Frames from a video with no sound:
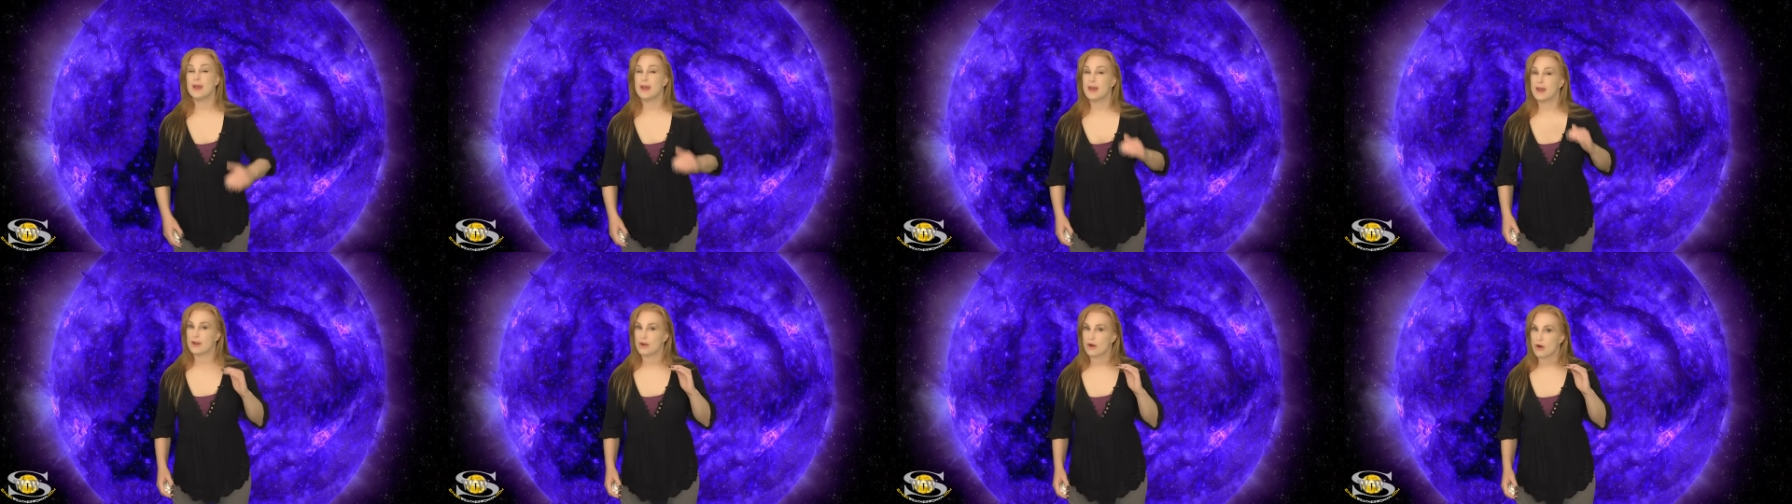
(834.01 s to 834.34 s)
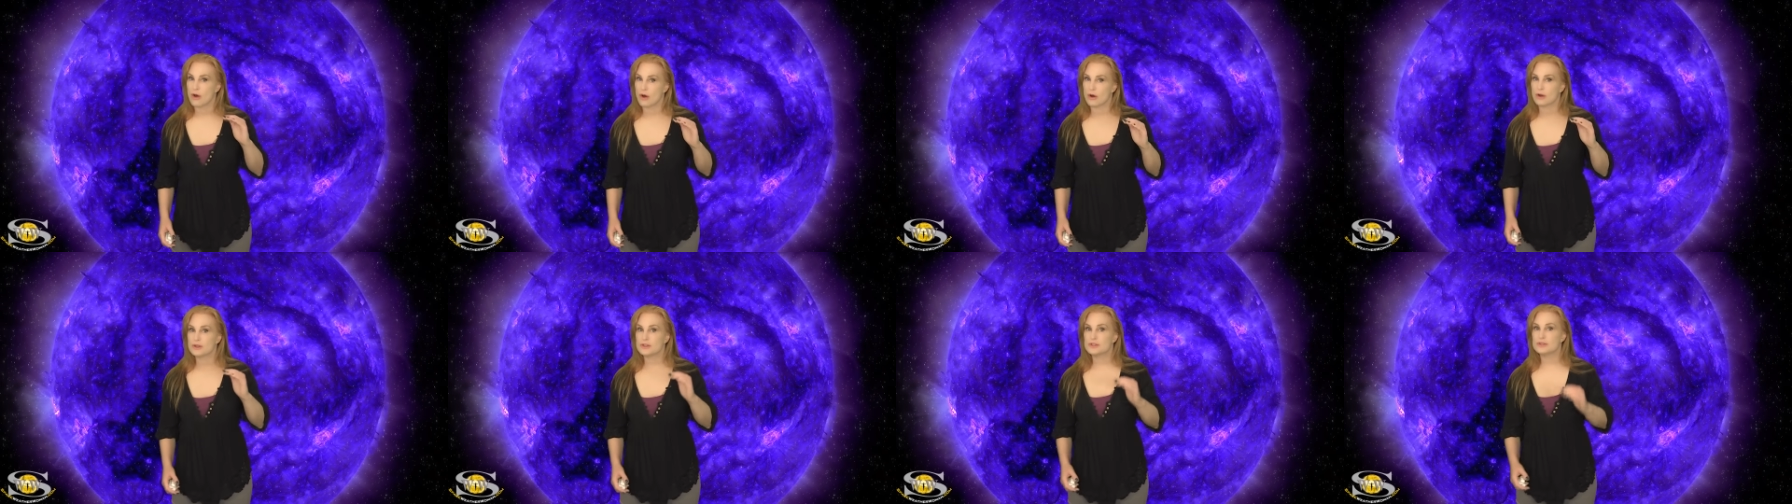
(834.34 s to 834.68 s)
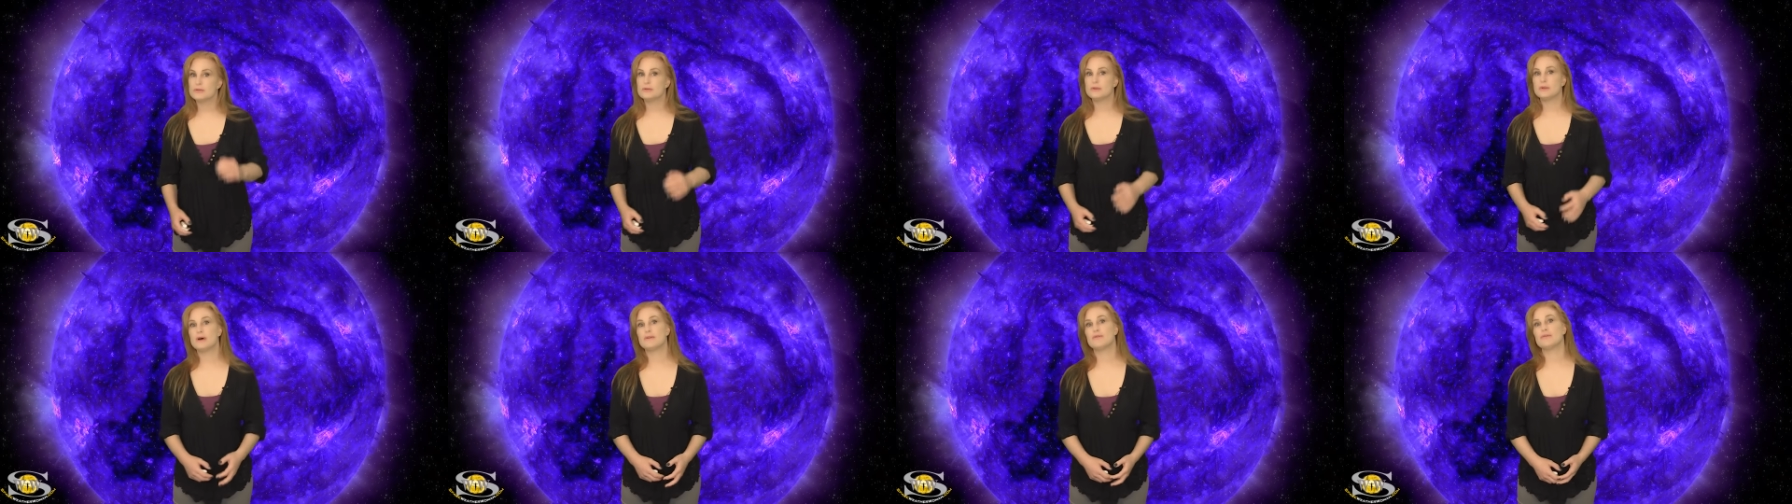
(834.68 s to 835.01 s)
and
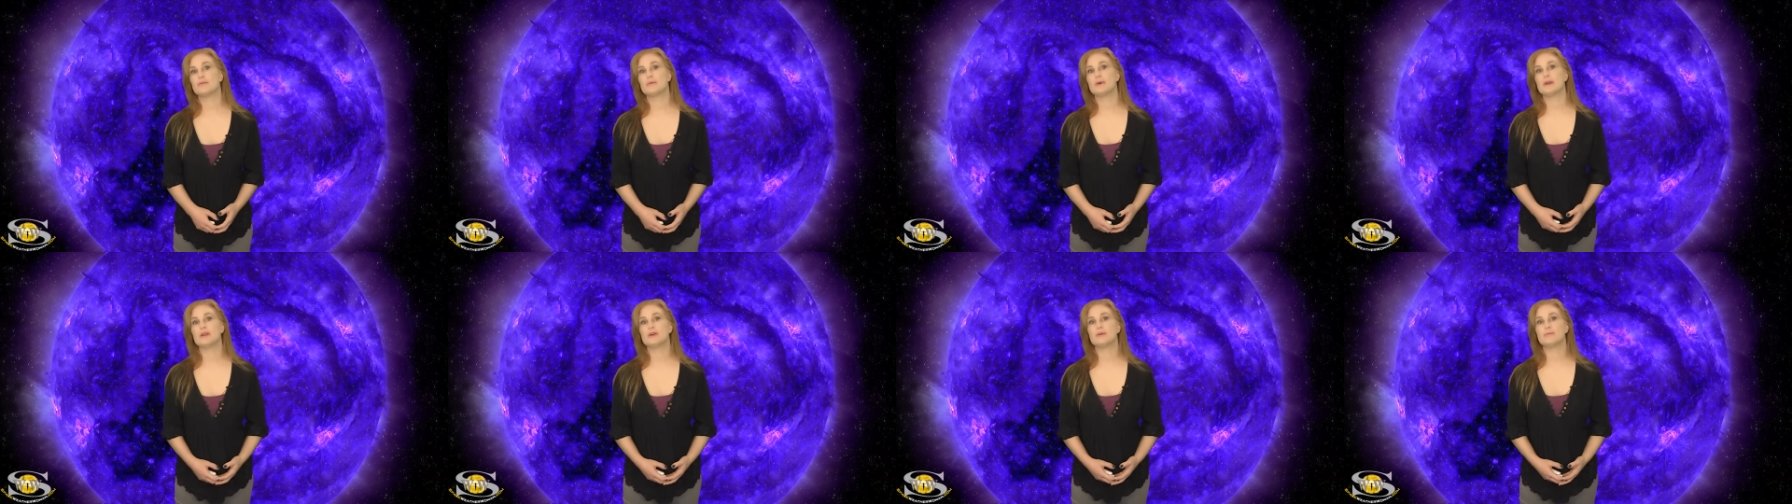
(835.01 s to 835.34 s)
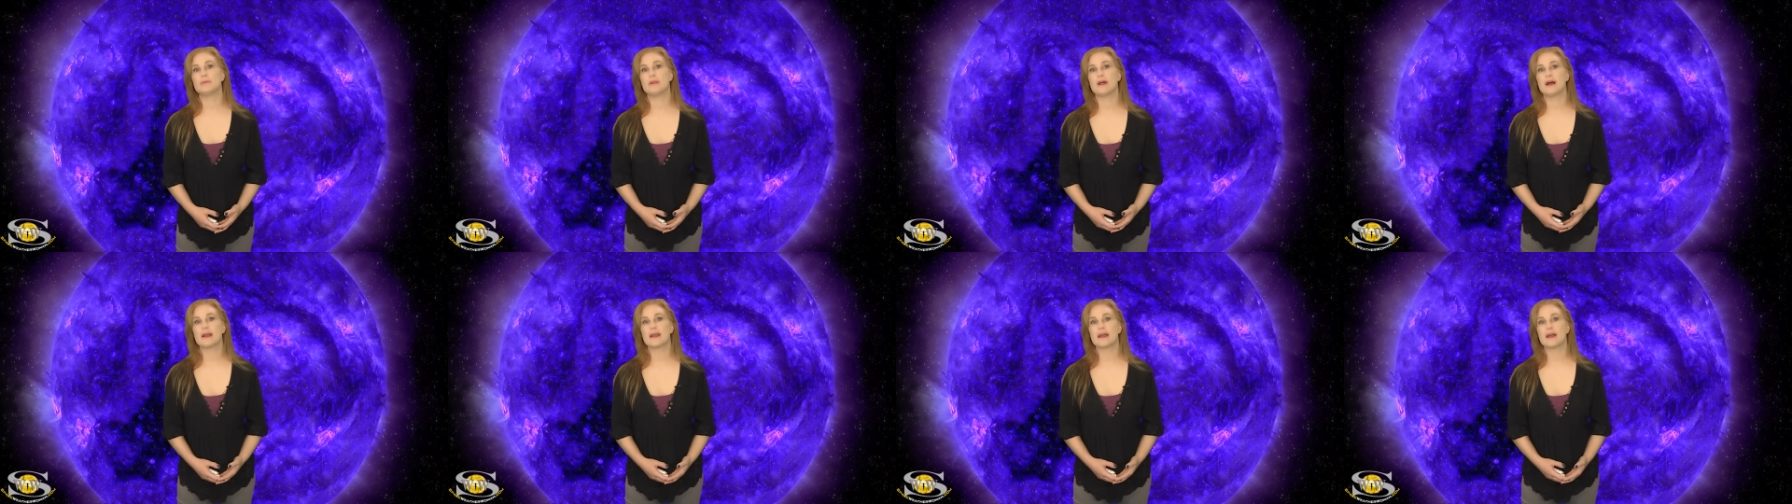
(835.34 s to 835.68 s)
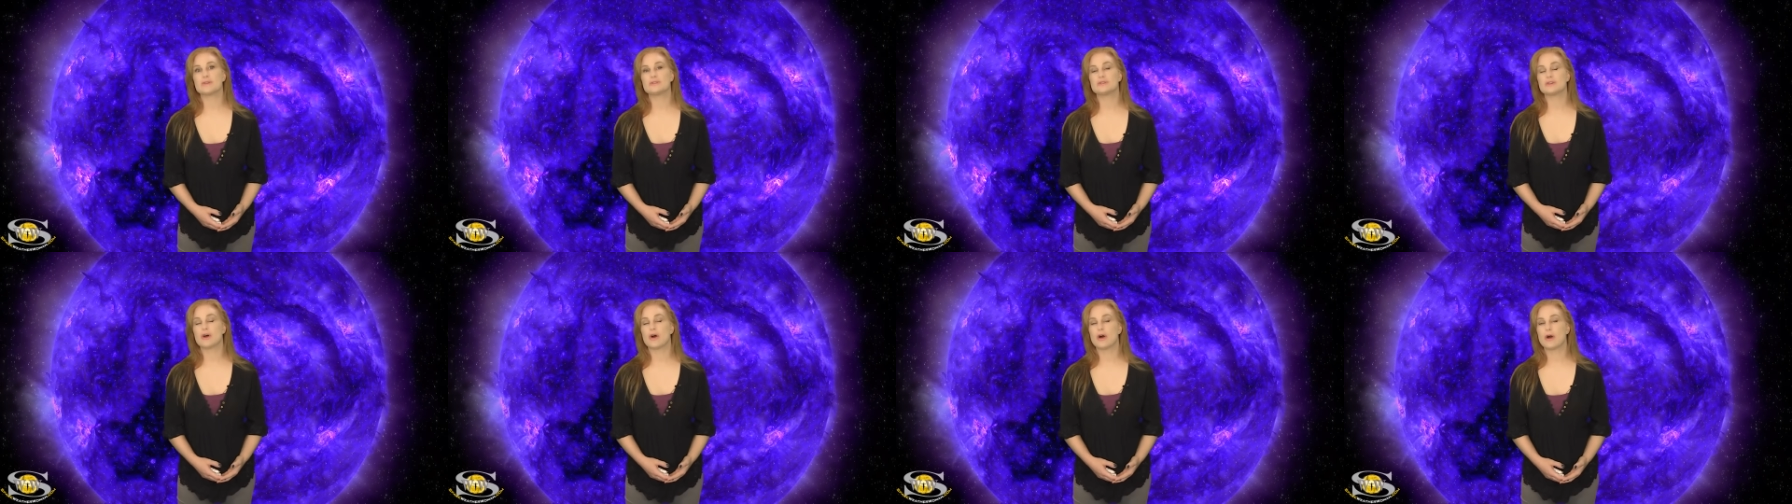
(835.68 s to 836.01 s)
R2 level radio
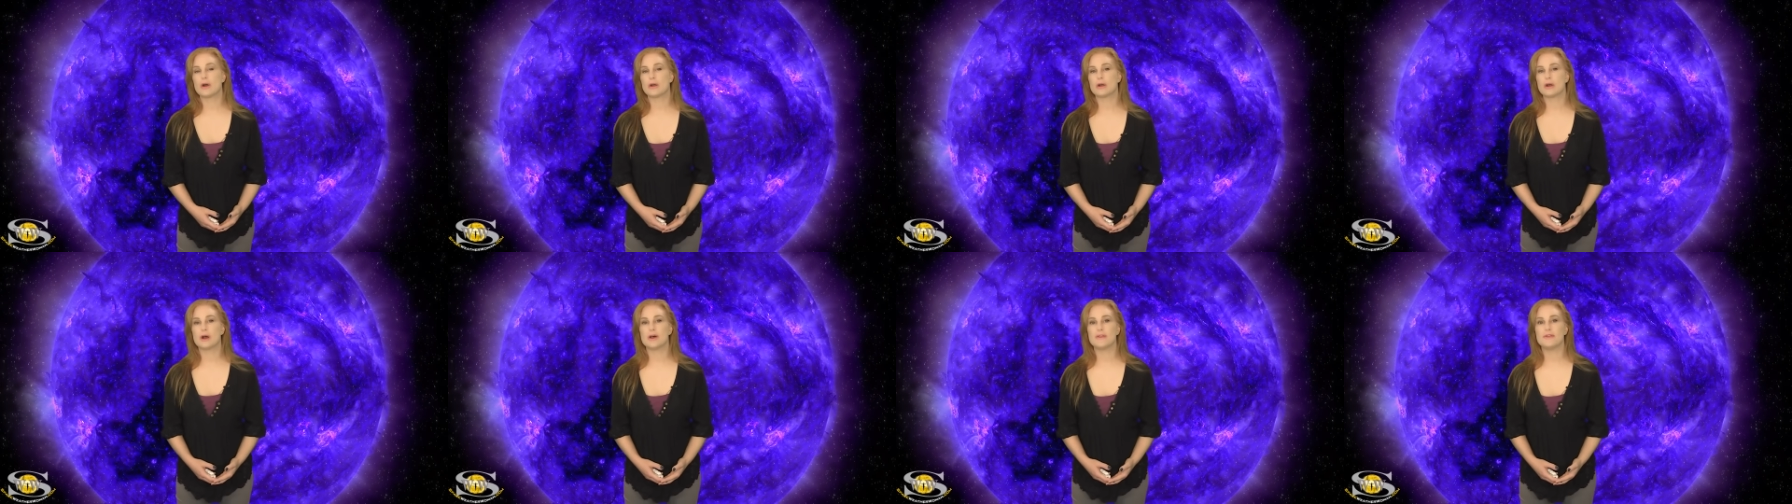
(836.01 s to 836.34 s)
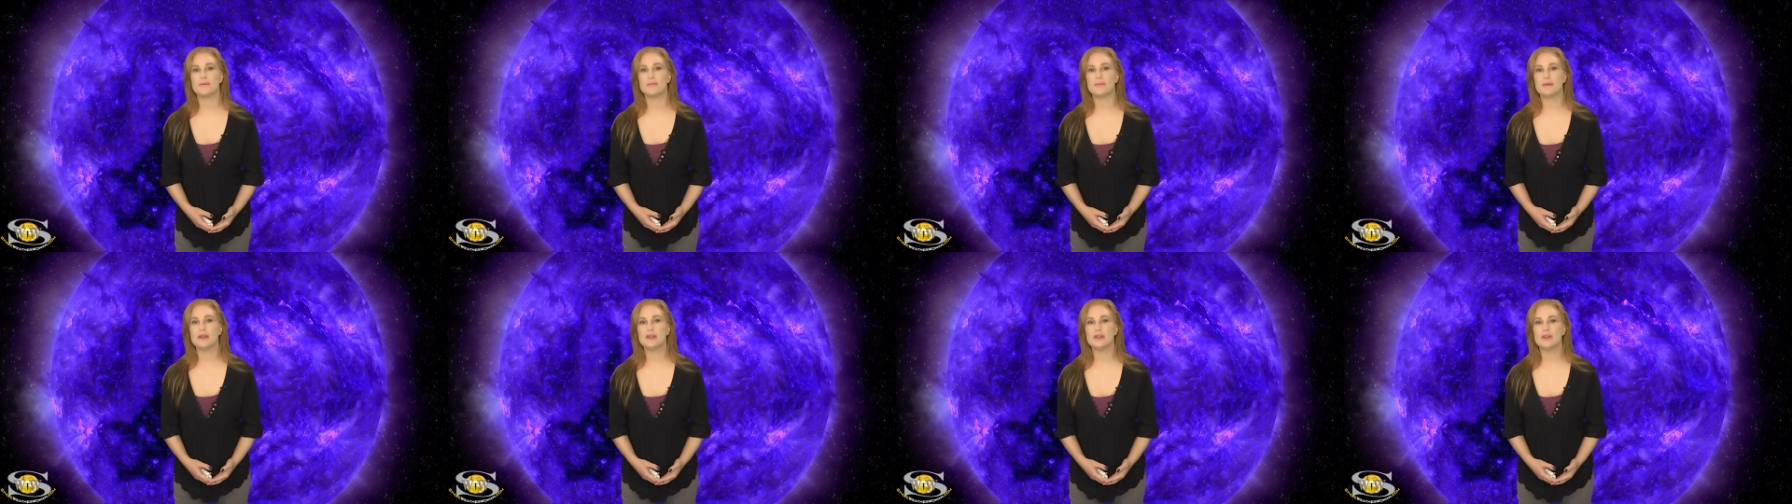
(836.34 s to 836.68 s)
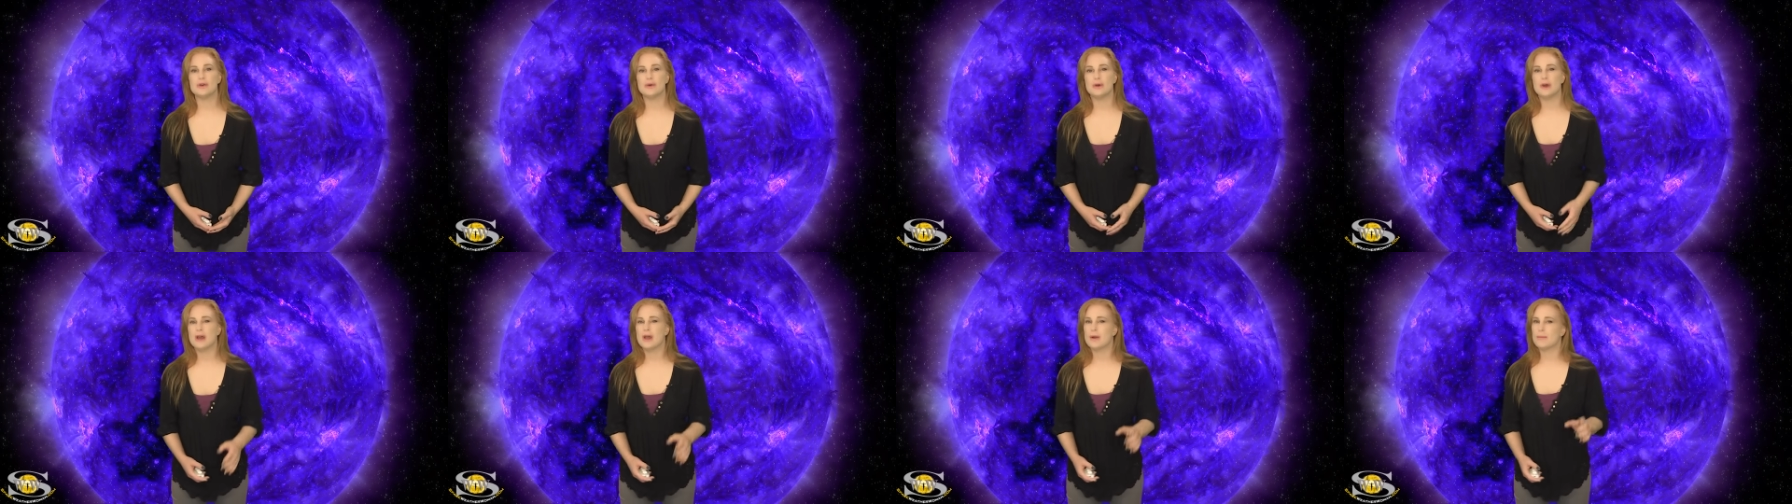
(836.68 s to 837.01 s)
blackouts are on the
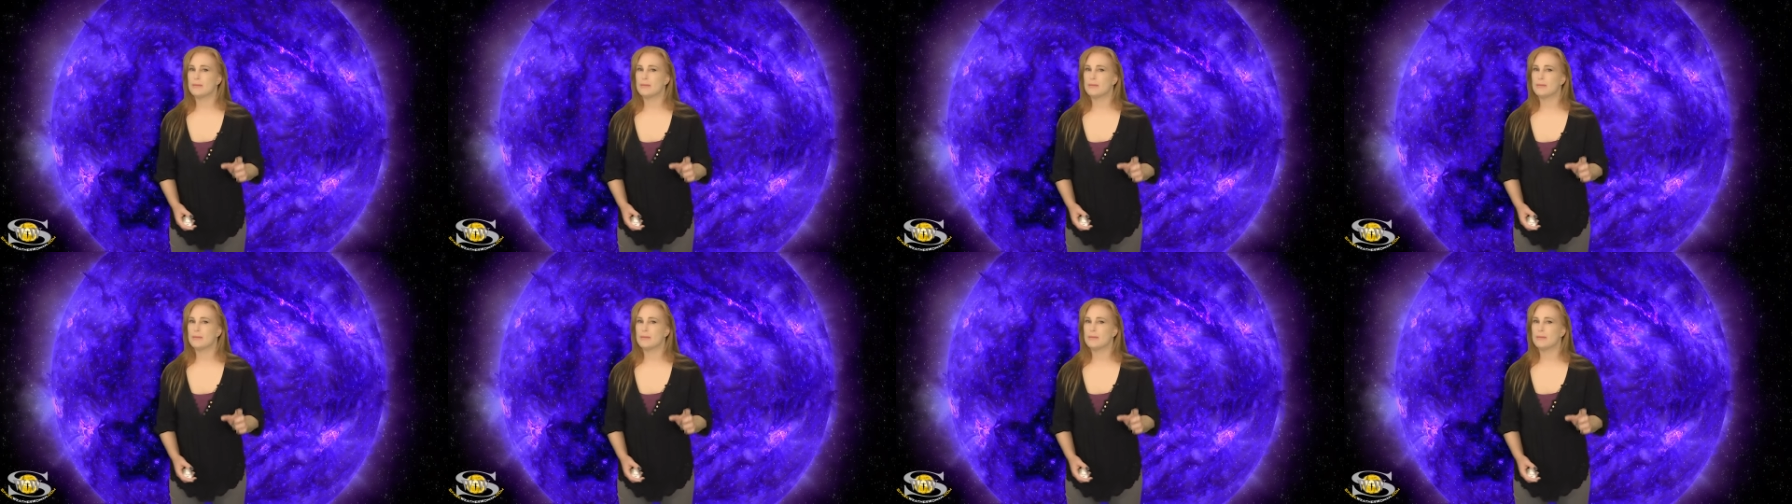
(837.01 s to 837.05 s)
menu,